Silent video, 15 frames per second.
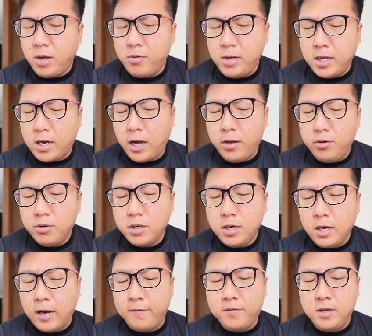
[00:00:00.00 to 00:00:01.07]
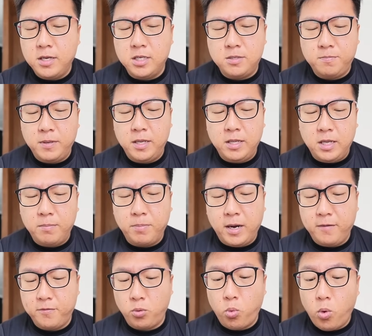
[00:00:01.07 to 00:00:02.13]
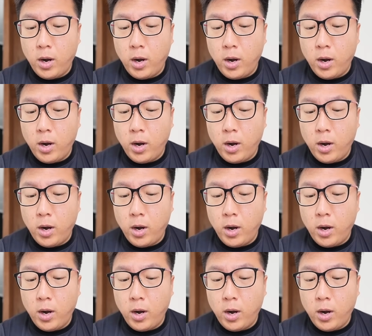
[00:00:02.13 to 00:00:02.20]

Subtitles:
down the Kyogre after it's been debuffed